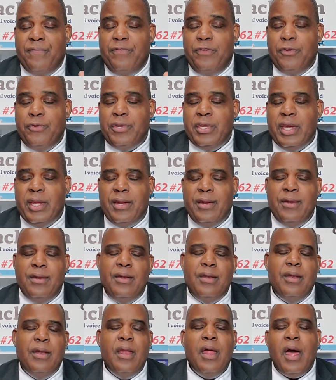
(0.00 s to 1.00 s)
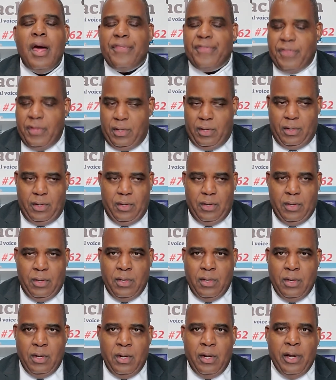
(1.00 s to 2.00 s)
you did nothing
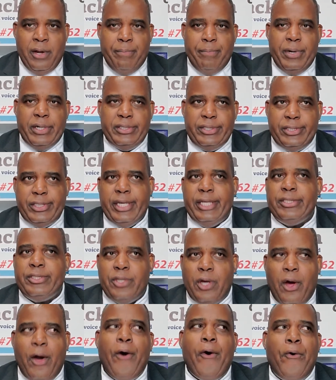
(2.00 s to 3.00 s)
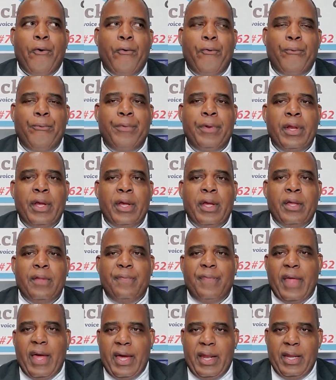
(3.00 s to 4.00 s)
but just own
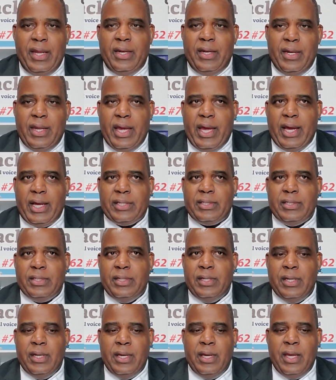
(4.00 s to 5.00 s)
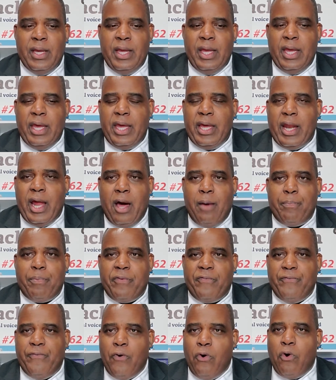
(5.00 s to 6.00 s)
that index, it
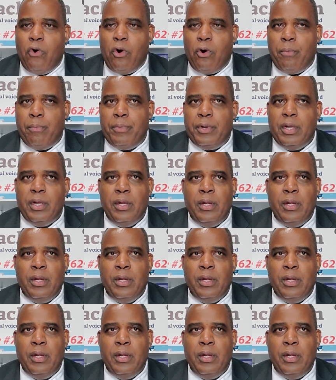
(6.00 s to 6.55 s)
outperformed